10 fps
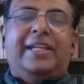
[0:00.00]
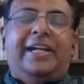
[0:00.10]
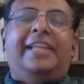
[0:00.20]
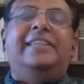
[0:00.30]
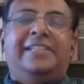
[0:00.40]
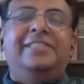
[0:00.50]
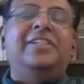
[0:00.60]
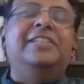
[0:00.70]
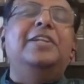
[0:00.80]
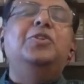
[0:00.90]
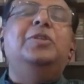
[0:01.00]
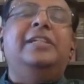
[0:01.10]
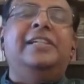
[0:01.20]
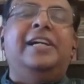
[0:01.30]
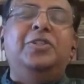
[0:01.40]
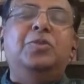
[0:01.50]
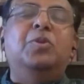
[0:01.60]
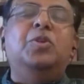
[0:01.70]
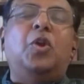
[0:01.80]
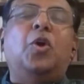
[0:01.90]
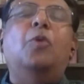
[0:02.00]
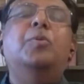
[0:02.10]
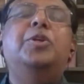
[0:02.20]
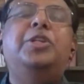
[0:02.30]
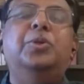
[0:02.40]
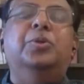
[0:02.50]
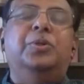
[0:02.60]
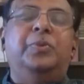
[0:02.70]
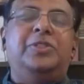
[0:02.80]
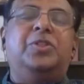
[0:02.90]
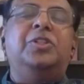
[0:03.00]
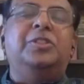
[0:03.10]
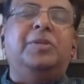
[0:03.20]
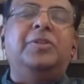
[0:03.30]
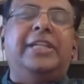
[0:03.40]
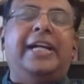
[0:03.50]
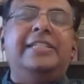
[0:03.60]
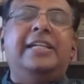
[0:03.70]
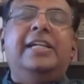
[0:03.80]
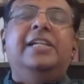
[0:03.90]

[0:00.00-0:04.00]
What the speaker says: And he's written a new book called Homo Deu, which talks about that.